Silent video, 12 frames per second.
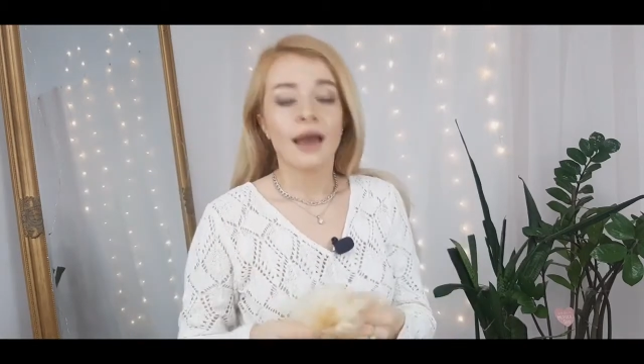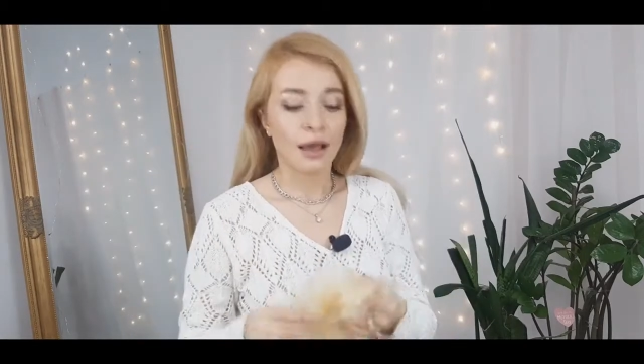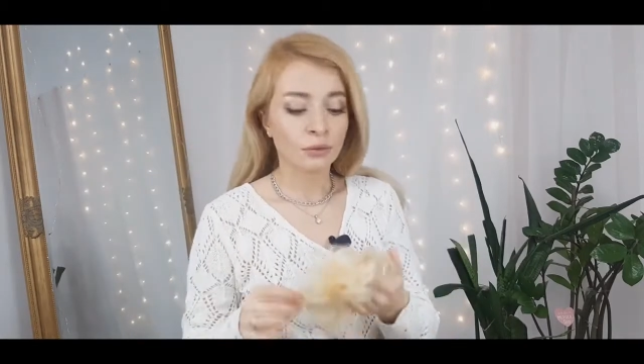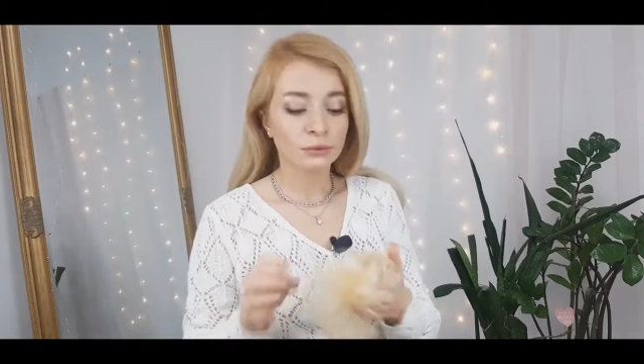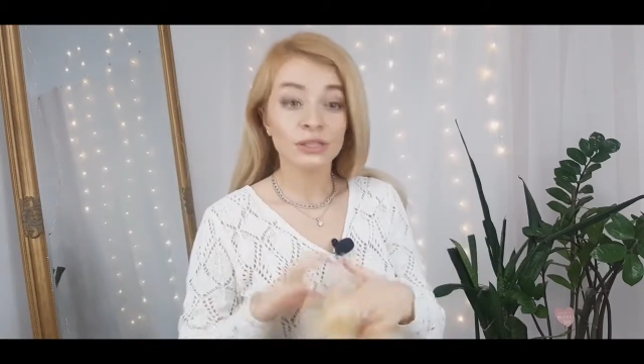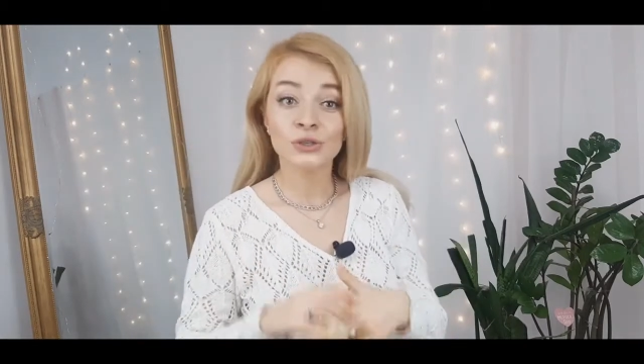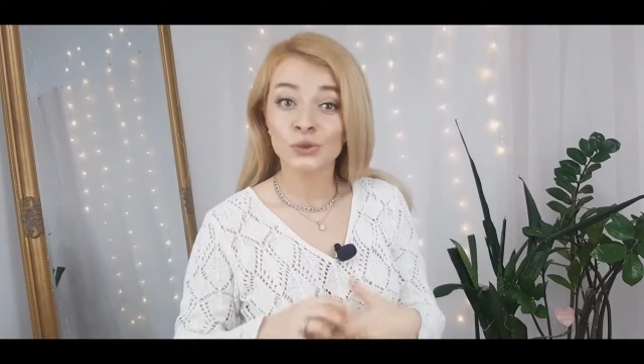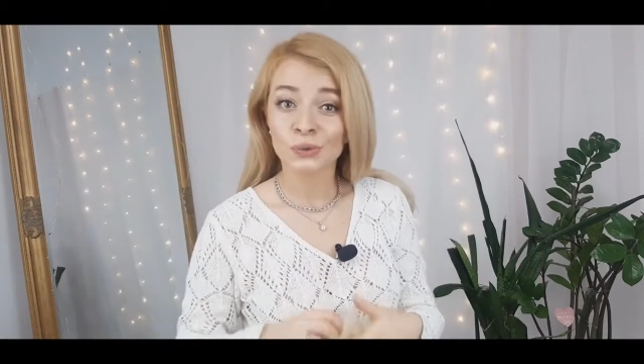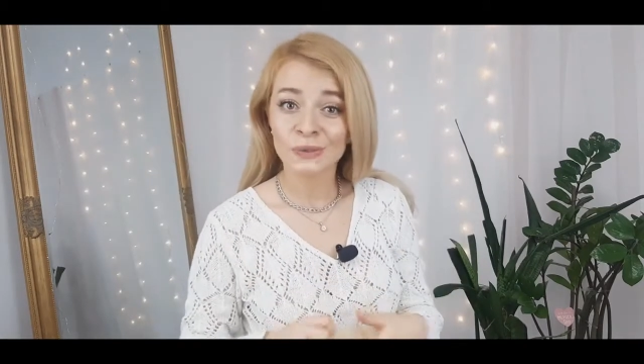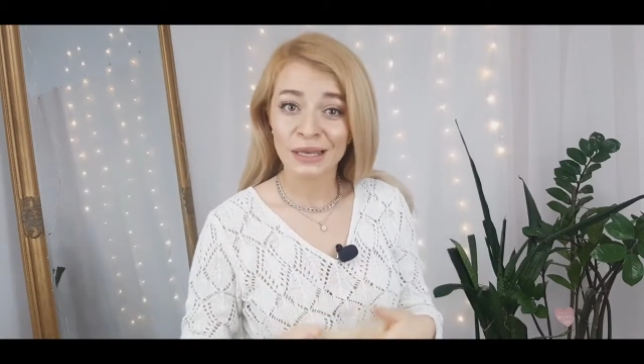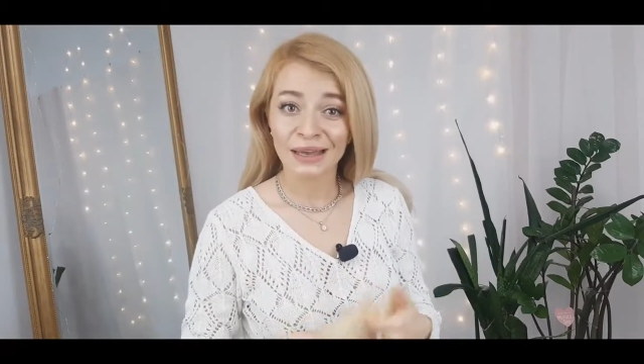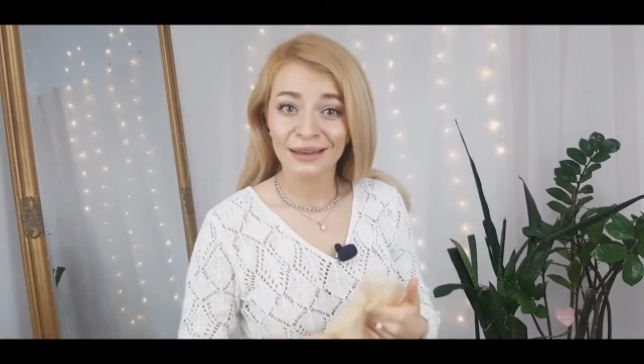I will teach you,
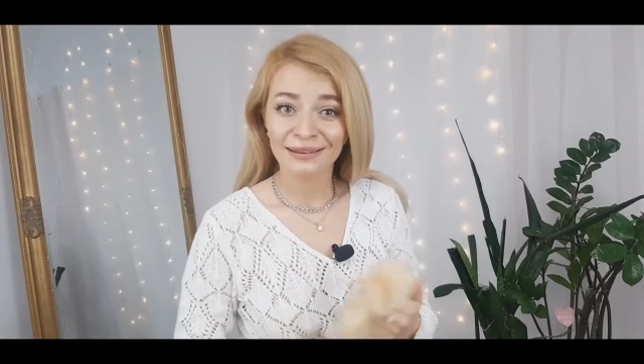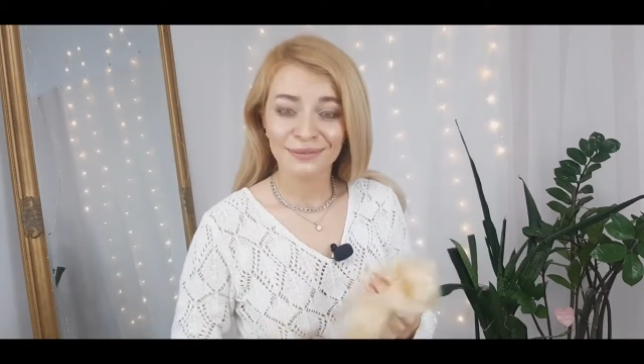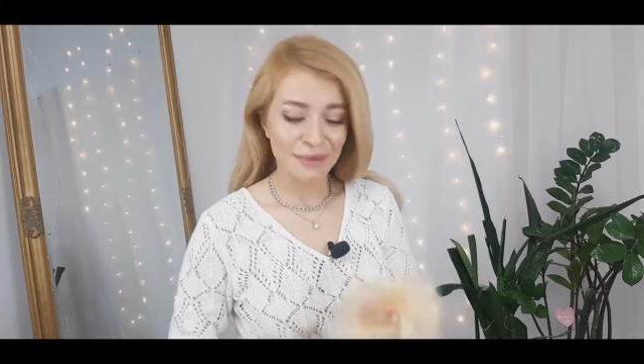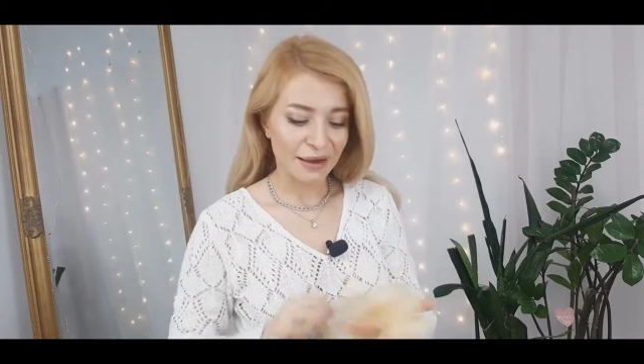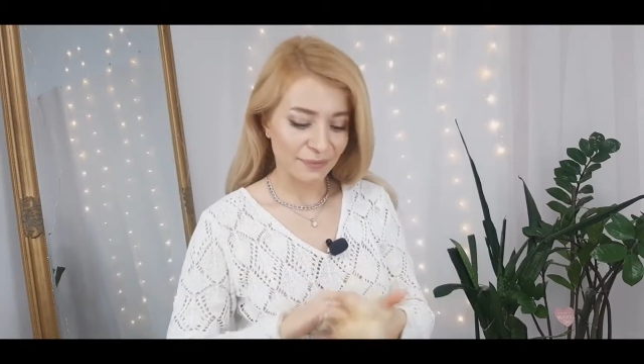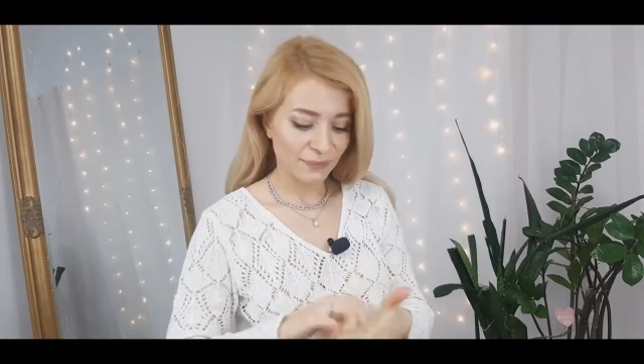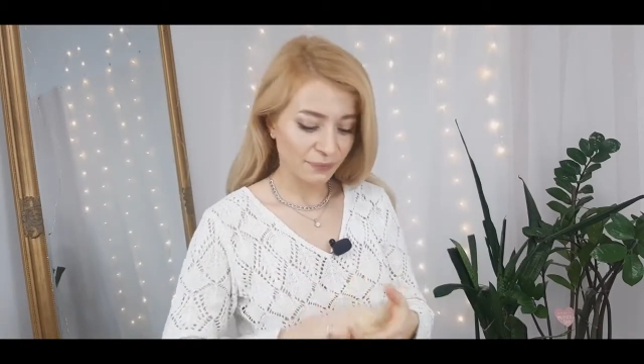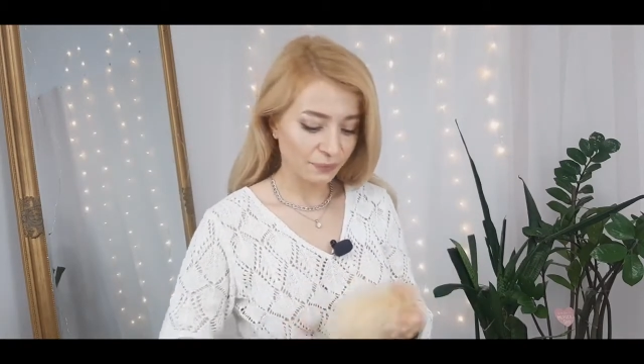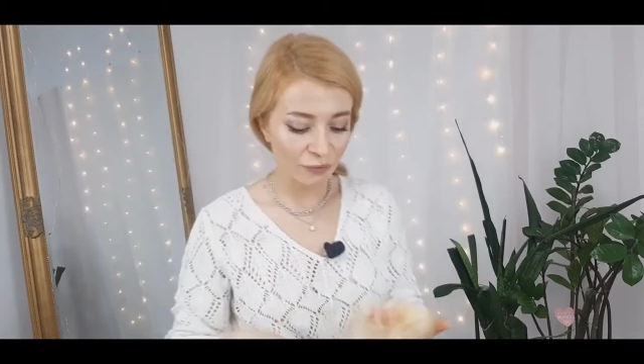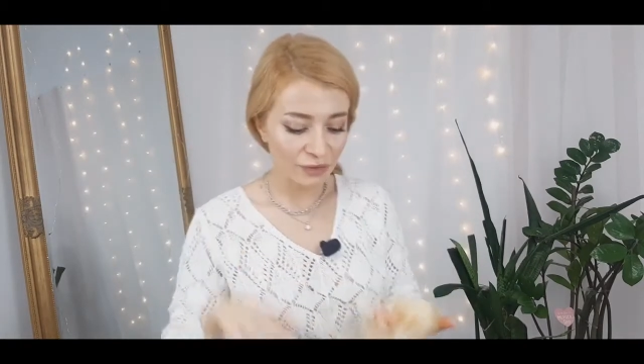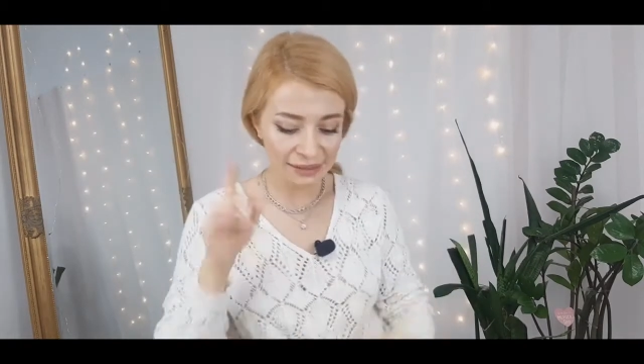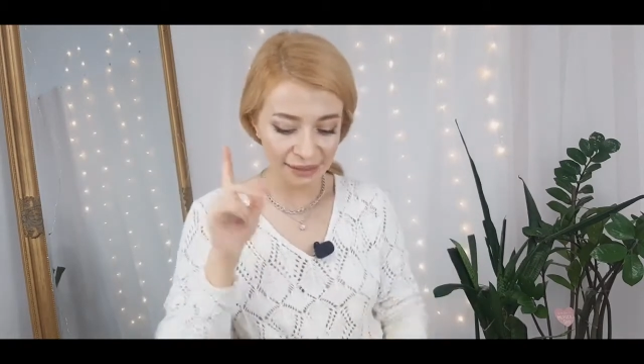say,
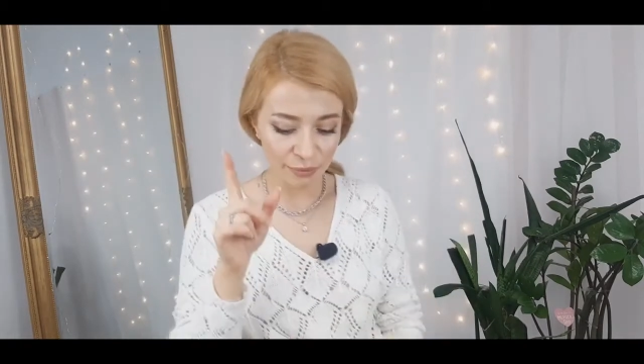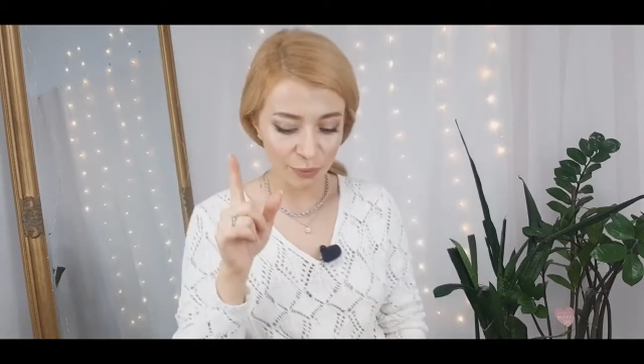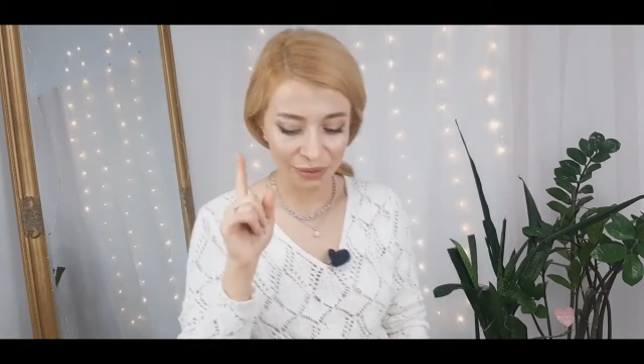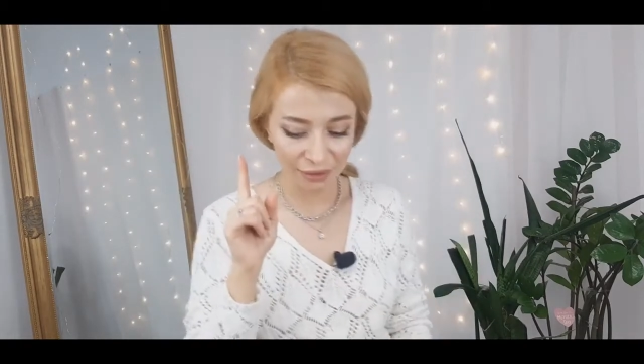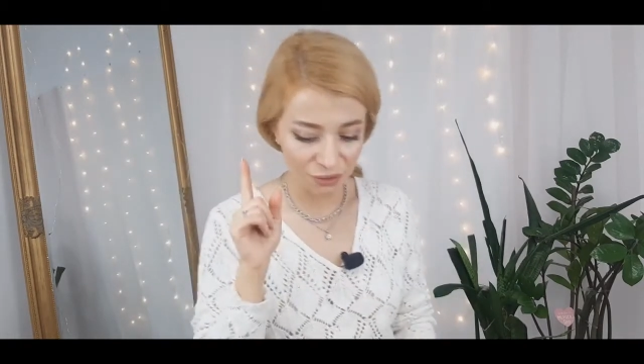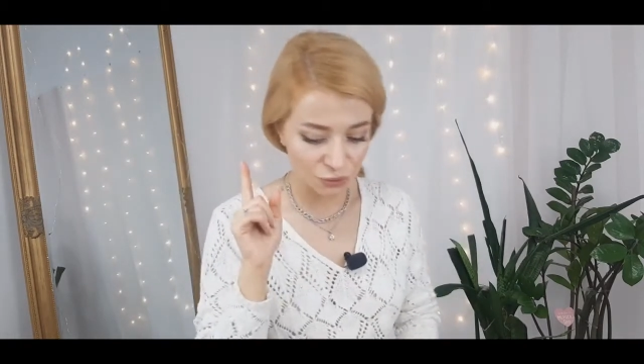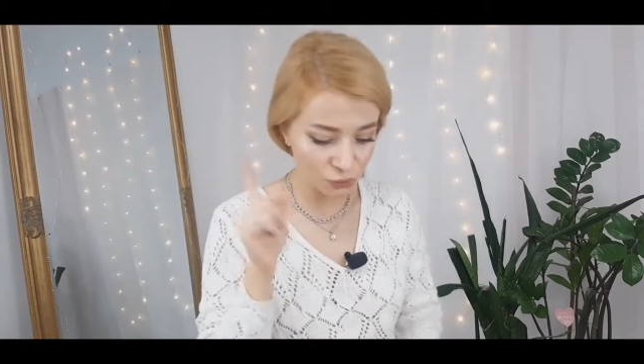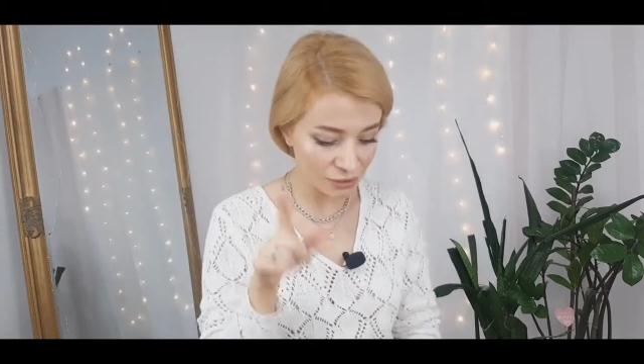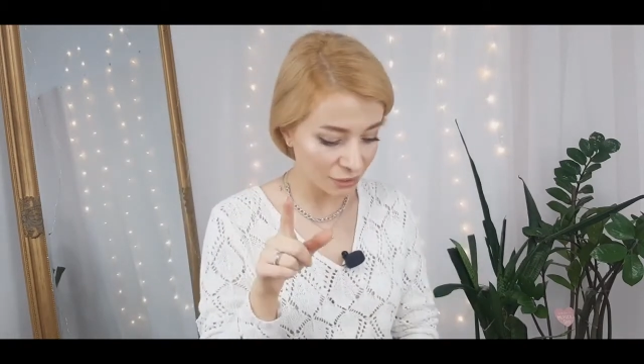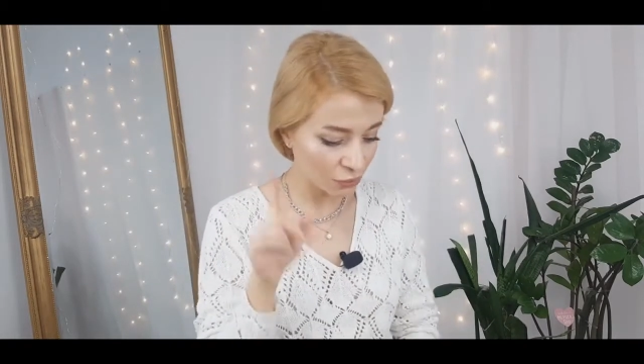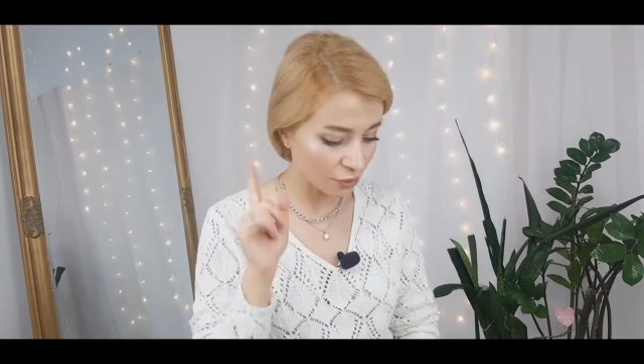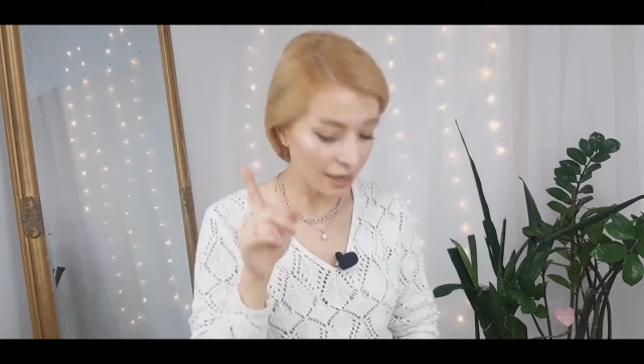first tip, when
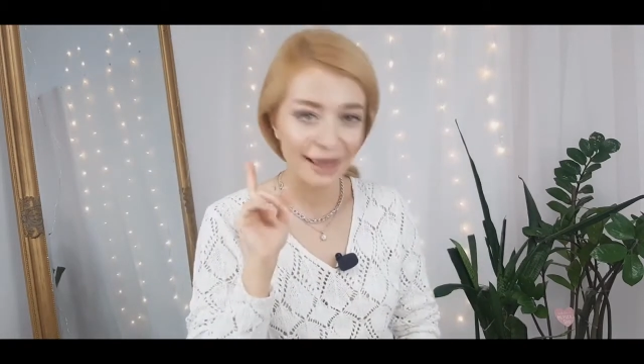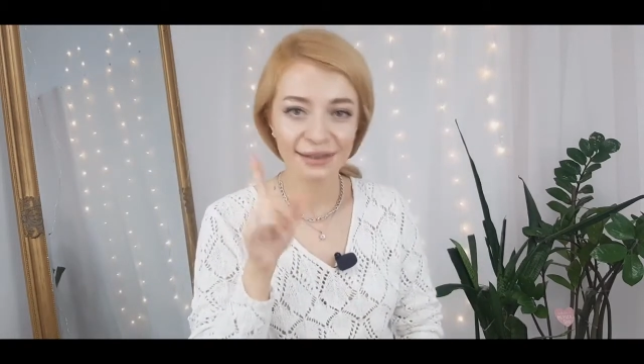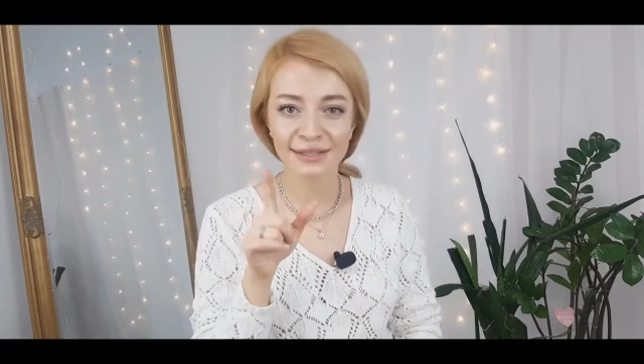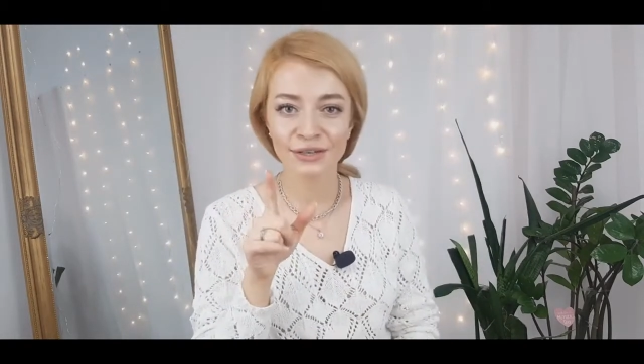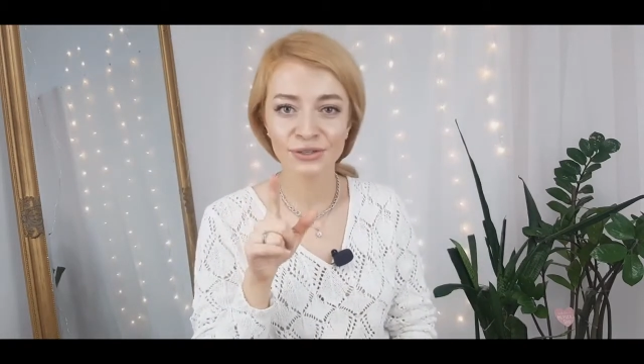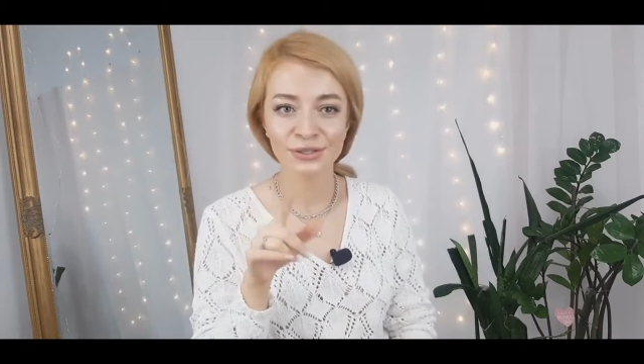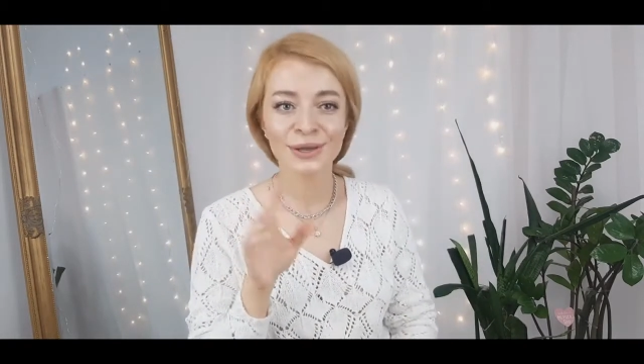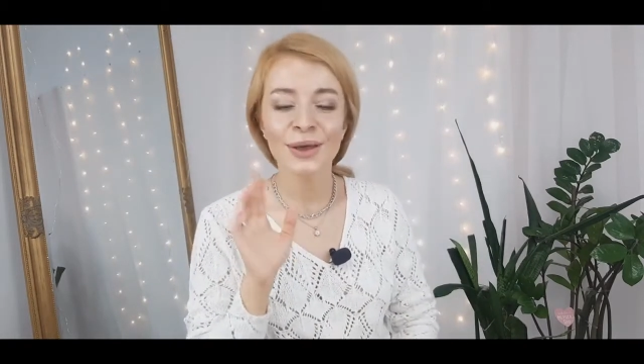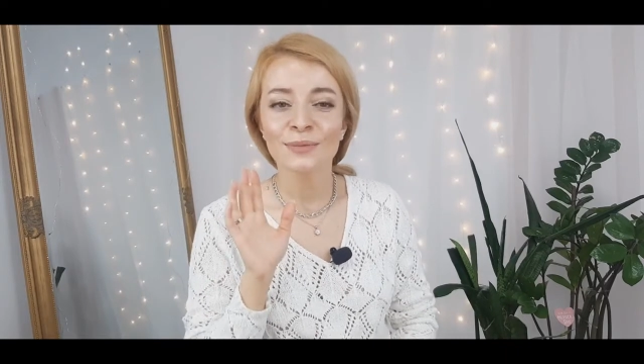choosing your hair extensions,